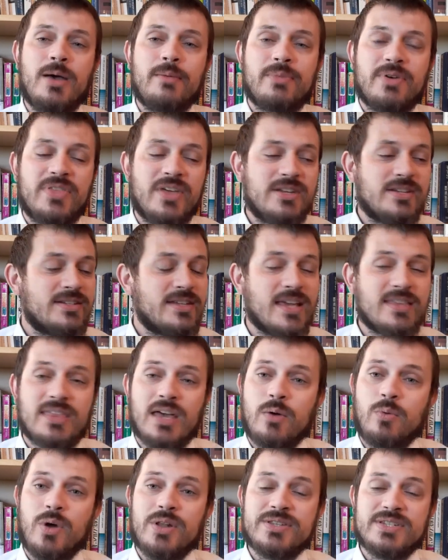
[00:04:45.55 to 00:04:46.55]
But then to take
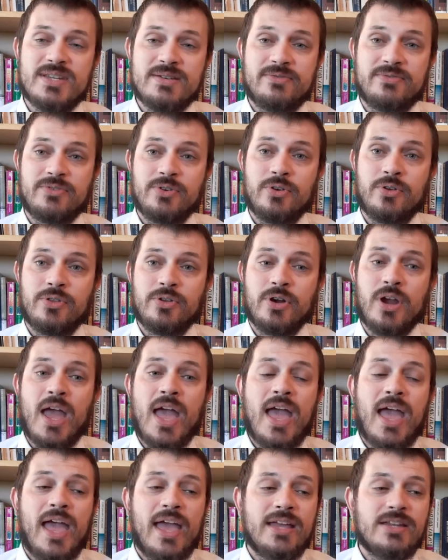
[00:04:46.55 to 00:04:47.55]
that one step further
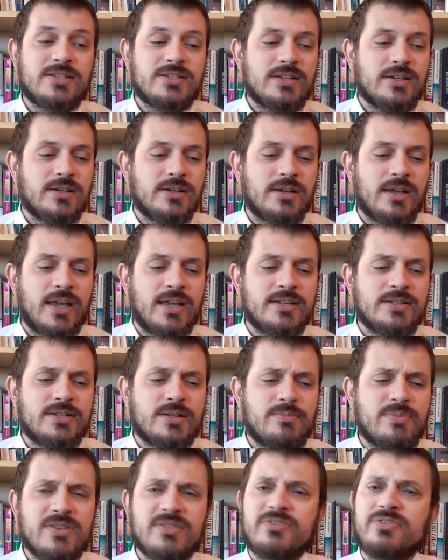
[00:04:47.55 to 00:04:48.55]
and to
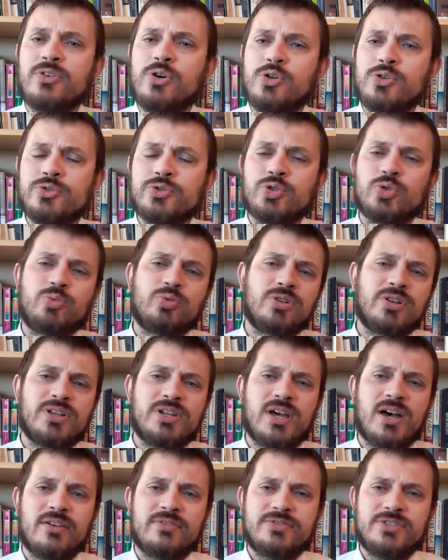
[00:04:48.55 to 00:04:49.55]
be vulnerable
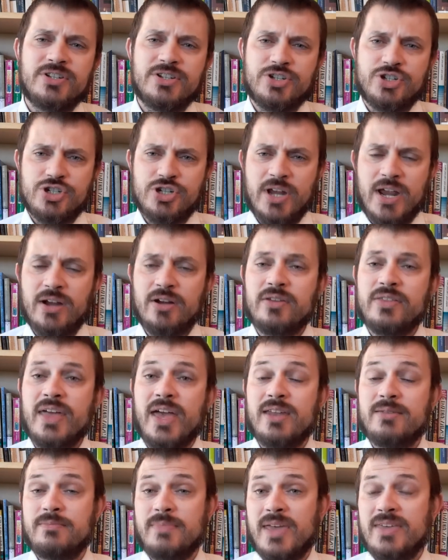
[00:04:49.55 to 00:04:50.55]
enough to share
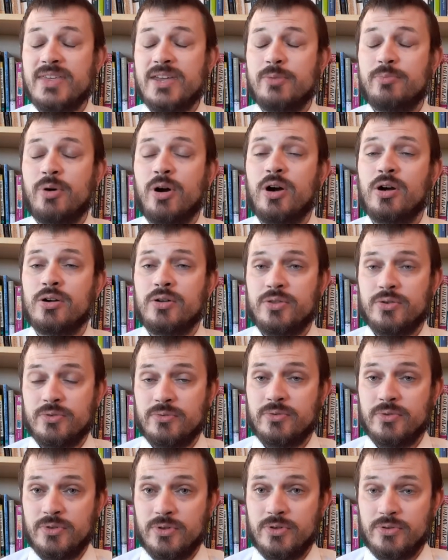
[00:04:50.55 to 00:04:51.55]
that and make that a part of
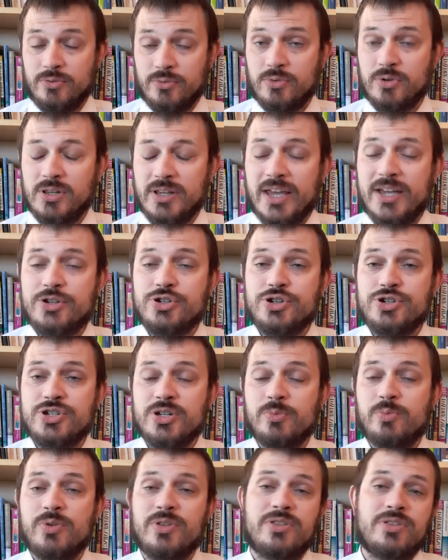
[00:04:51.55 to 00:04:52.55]
the
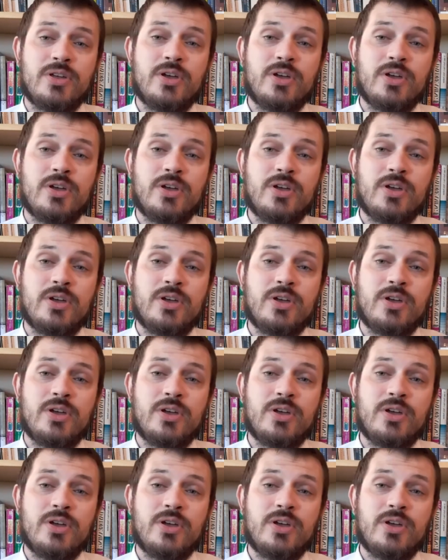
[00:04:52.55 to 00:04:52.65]
relationship